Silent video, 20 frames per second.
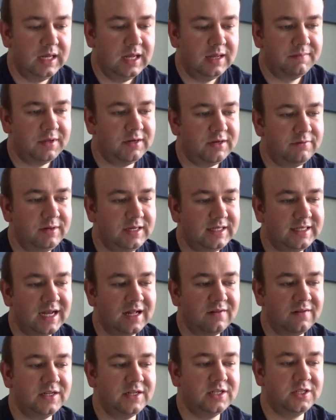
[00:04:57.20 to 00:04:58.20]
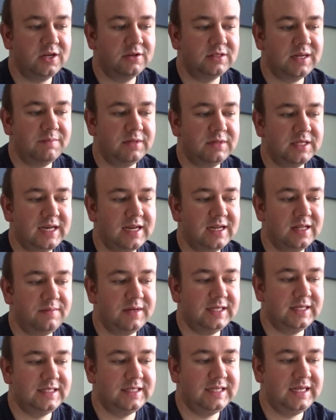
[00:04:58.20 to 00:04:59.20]
But if we delve into those numbers a little
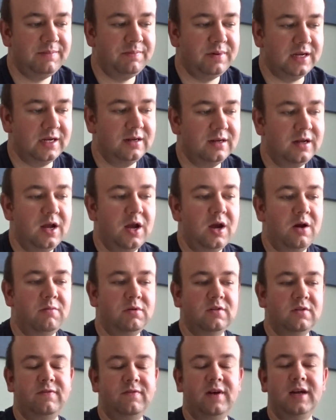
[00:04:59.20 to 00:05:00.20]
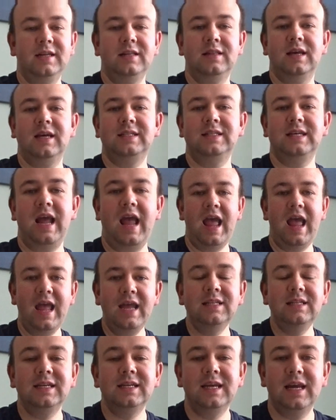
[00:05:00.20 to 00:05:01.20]
bit deeper, we'll find that
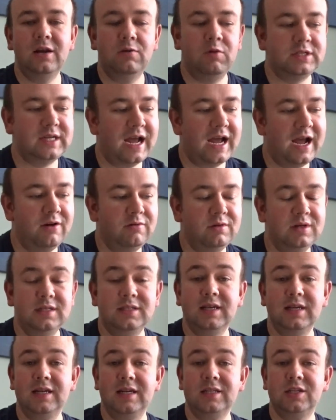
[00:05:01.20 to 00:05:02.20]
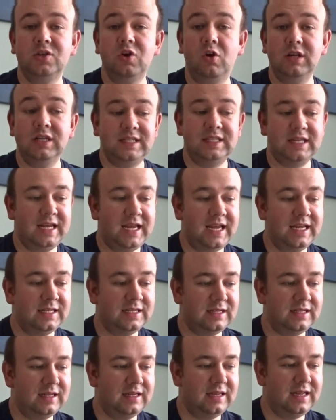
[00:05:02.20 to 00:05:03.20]
8 kilowatt hours has gone into
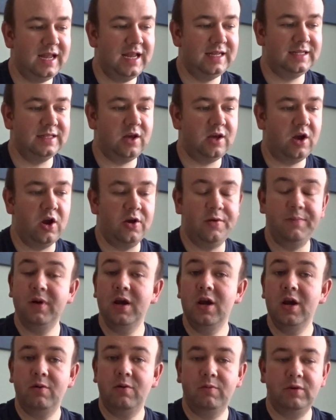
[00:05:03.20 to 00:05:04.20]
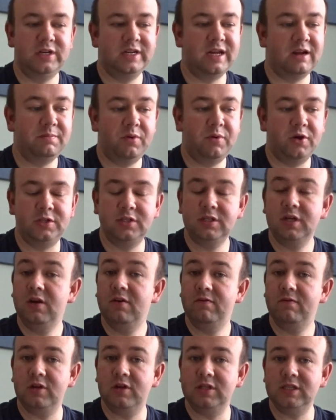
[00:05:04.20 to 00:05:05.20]
heating the home, which output
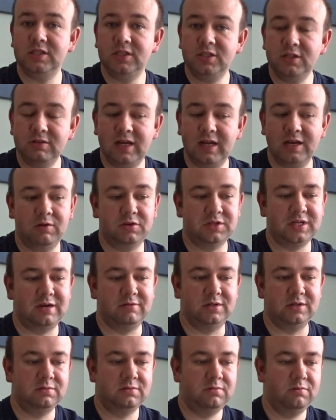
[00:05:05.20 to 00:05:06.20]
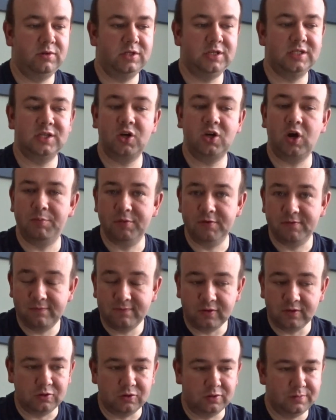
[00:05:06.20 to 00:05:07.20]
32 kilowatt hours, which is a COP of
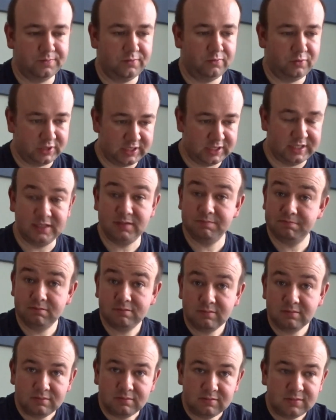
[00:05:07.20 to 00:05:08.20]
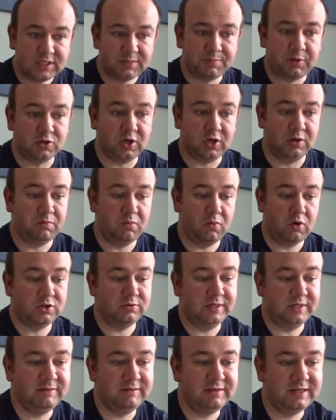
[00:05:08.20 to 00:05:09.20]
4, which is spot on
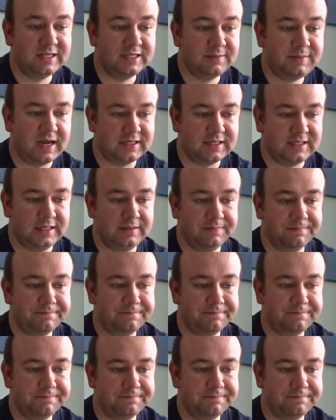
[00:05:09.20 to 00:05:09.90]
what we were expecting.